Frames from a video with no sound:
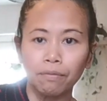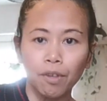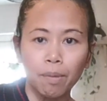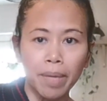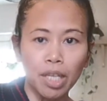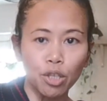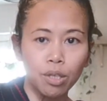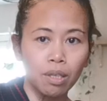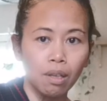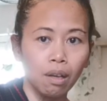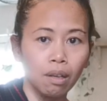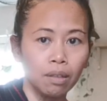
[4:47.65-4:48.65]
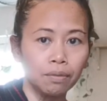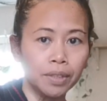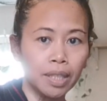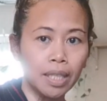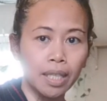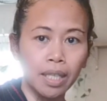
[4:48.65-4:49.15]
formation of
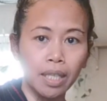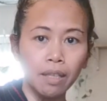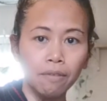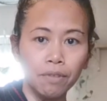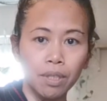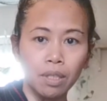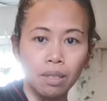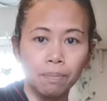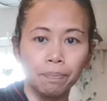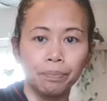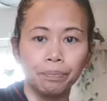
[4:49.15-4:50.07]
the leaves.